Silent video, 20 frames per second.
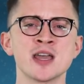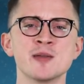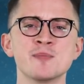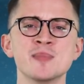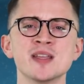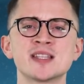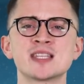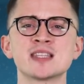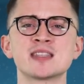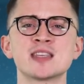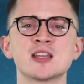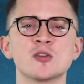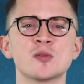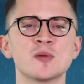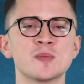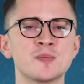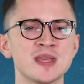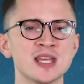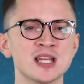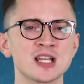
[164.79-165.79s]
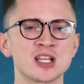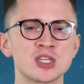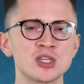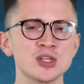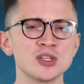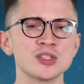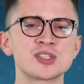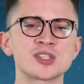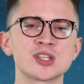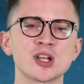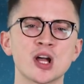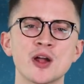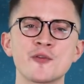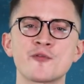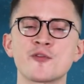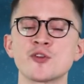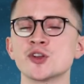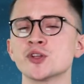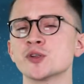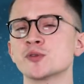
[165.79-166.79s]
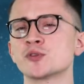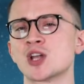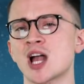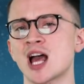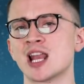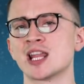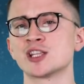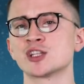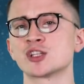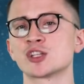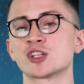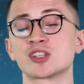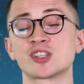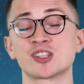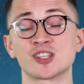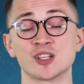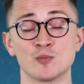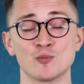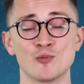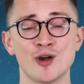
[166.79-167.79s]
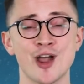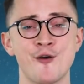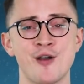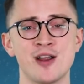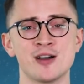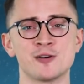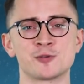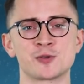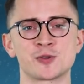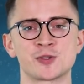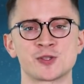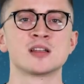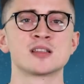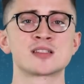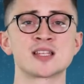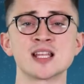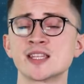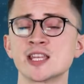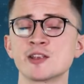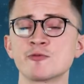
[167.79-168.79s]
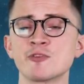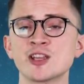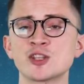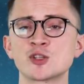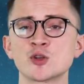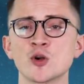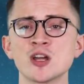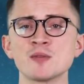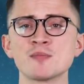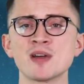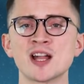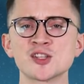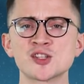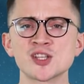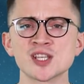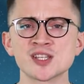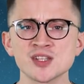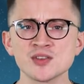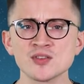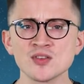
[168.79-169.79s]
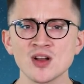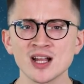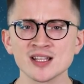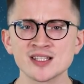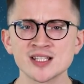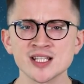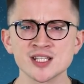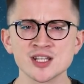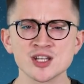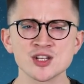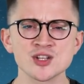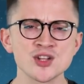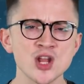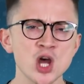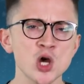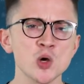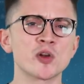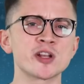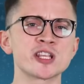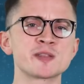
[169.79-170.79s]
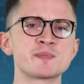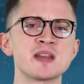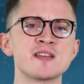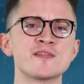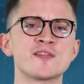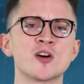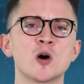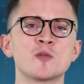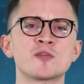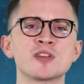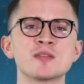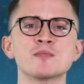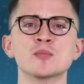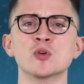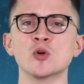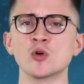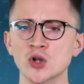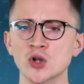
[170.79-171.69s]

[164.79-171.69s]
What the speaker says: admitted that it would be a good time for a new challenge somewhere else. Since he rejoined Manchester United, no one has been involved in more